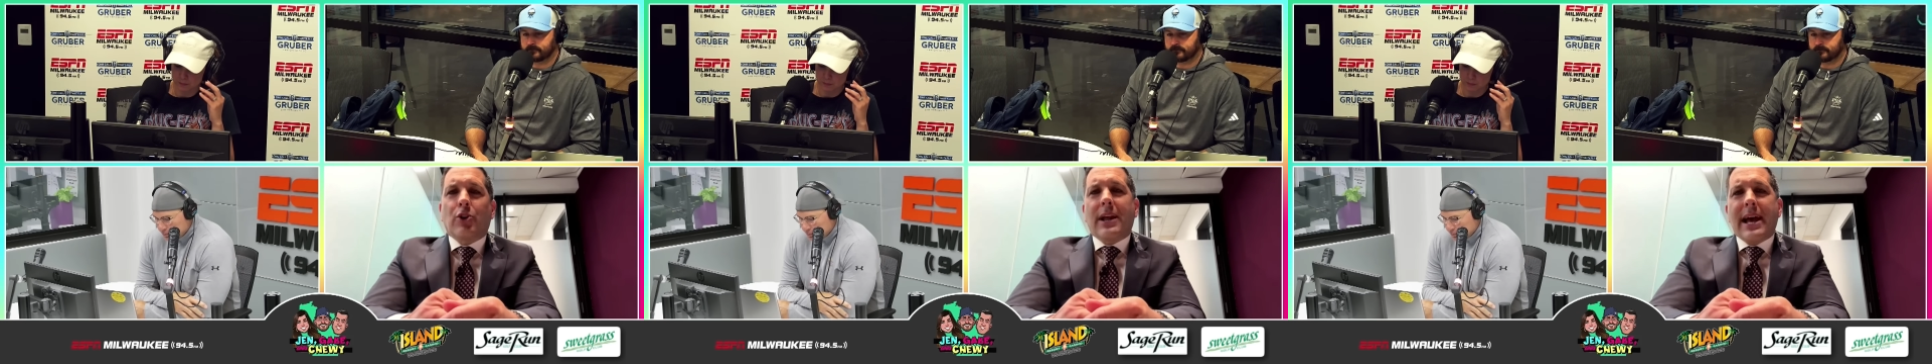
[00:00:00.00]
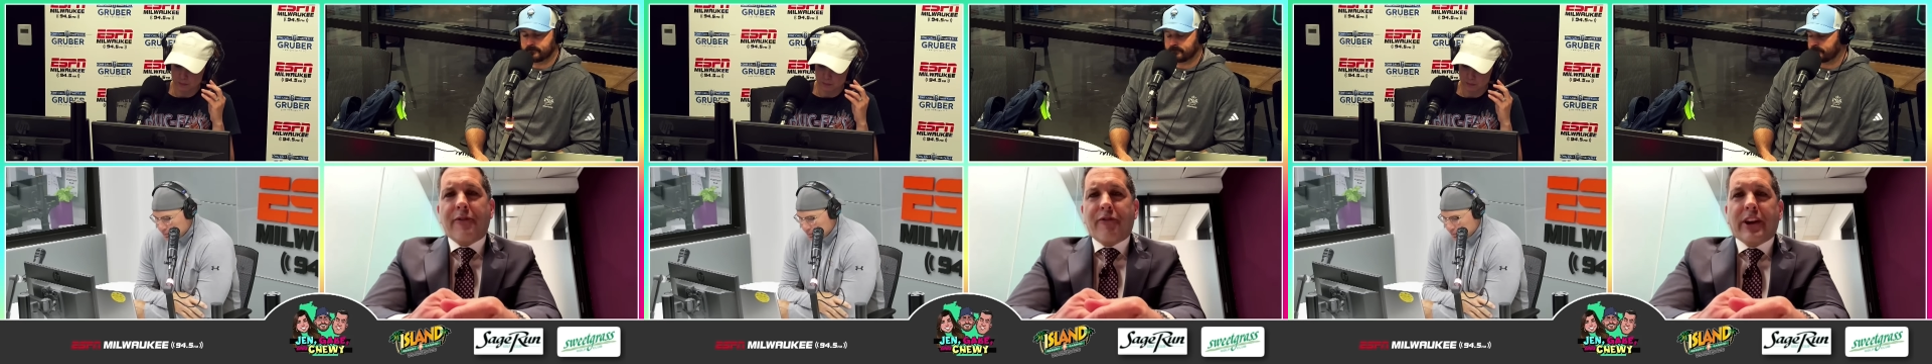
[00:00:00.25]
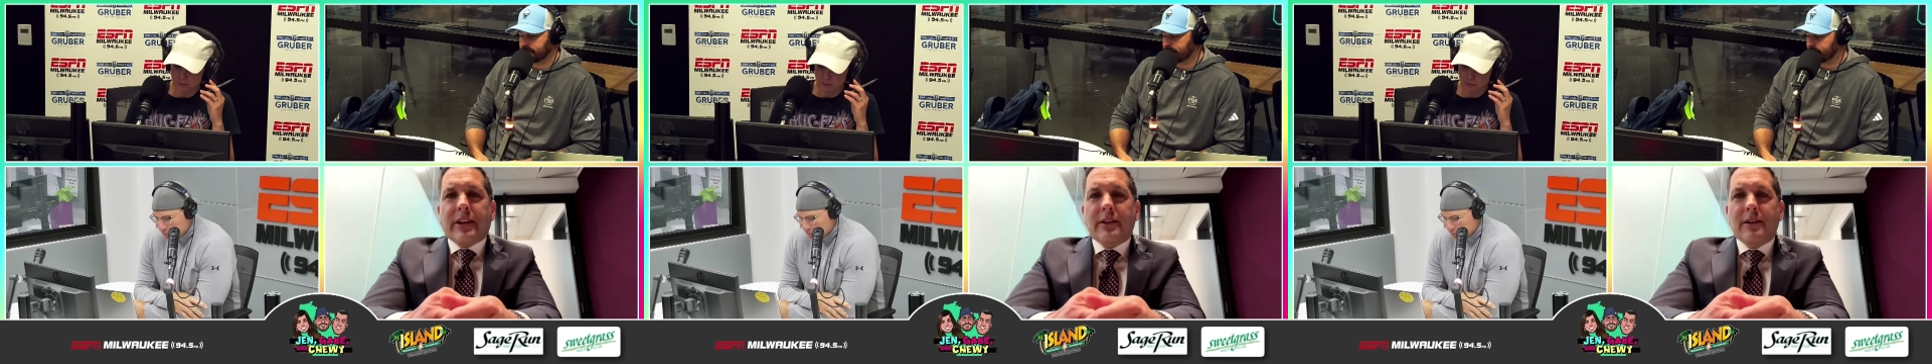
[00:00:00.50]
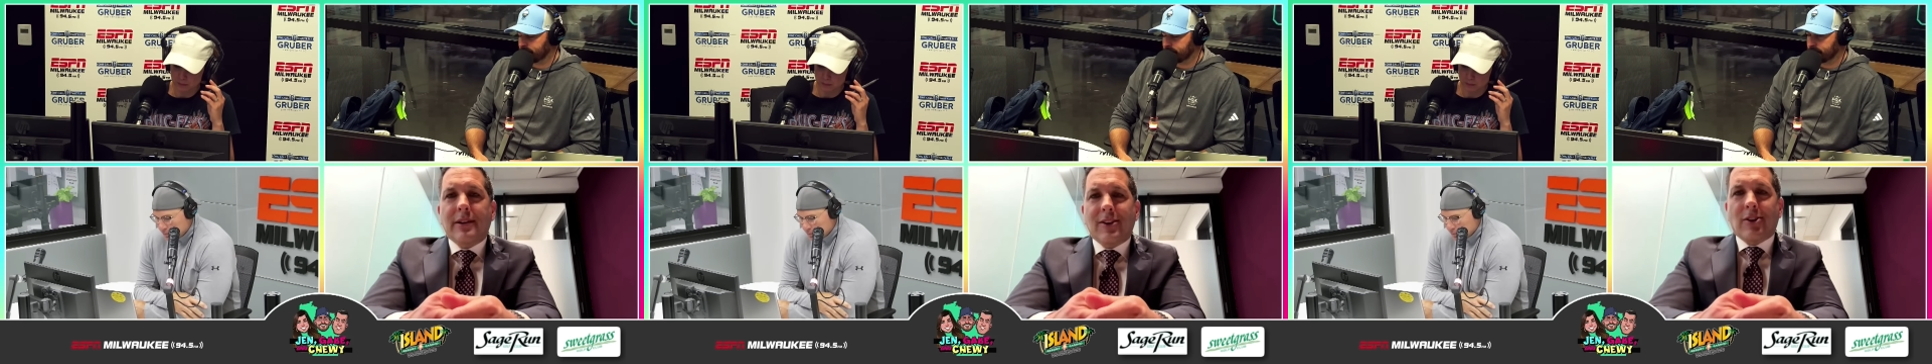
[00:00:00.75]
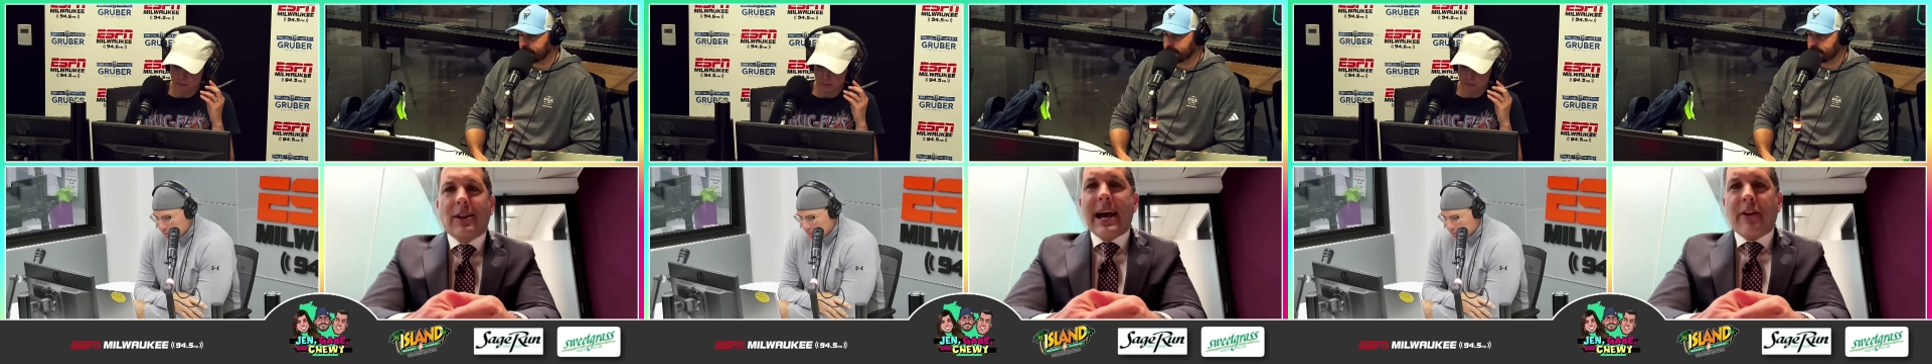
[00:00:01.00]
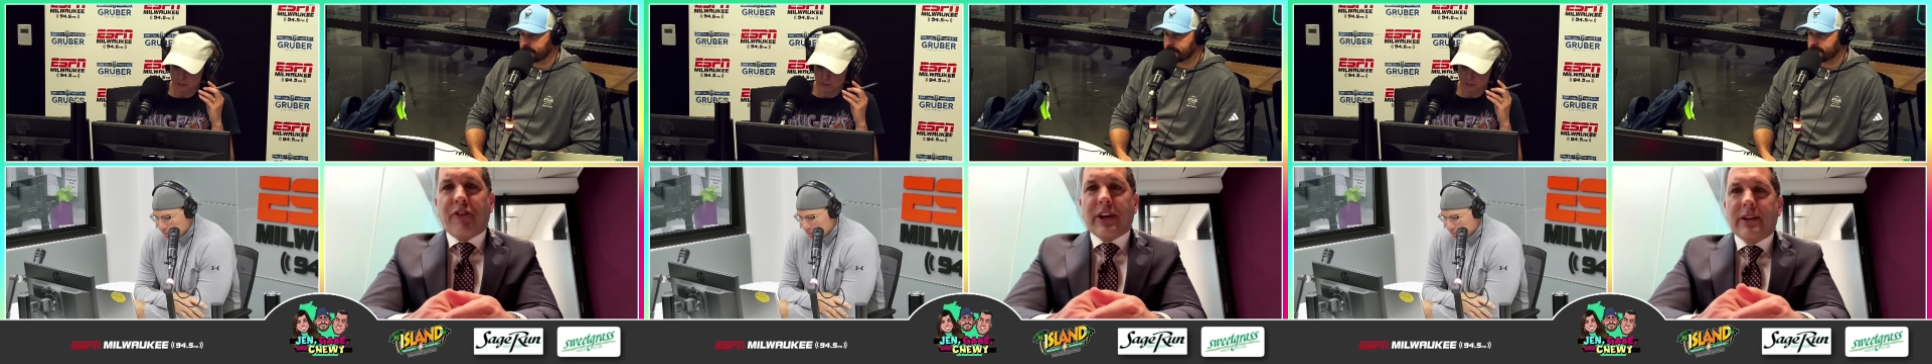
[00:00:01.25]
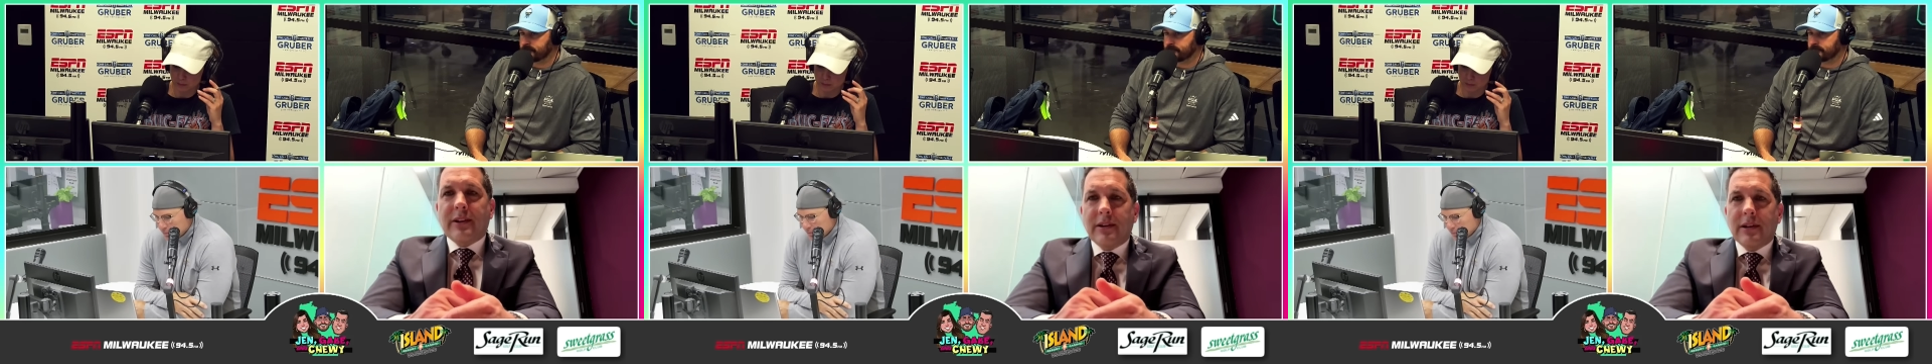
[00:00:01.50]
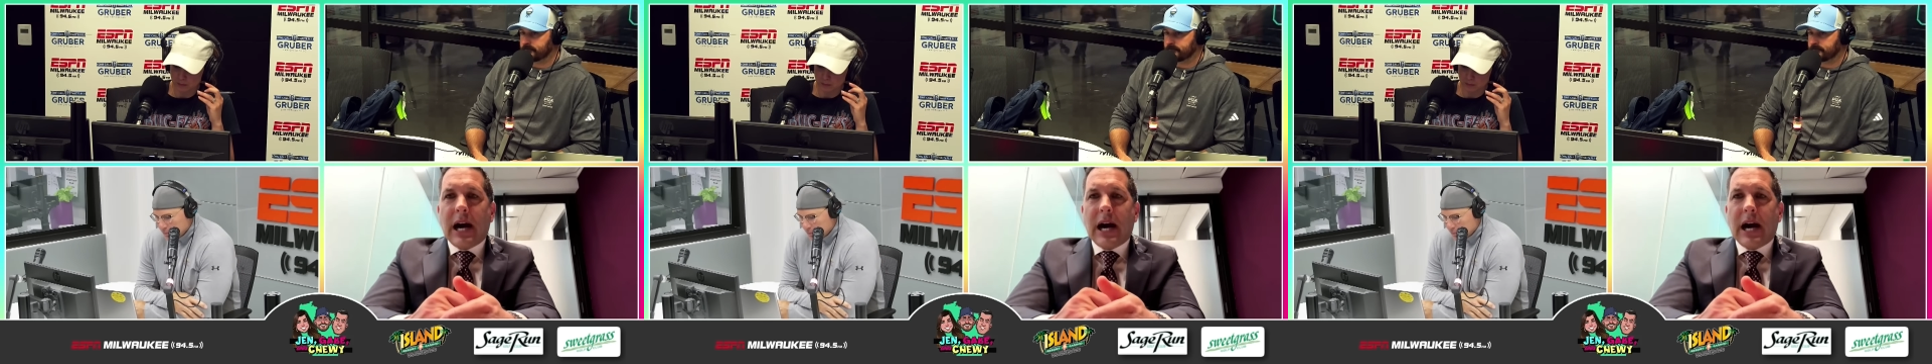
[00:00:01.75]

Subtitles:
you're laughing. You're laughing.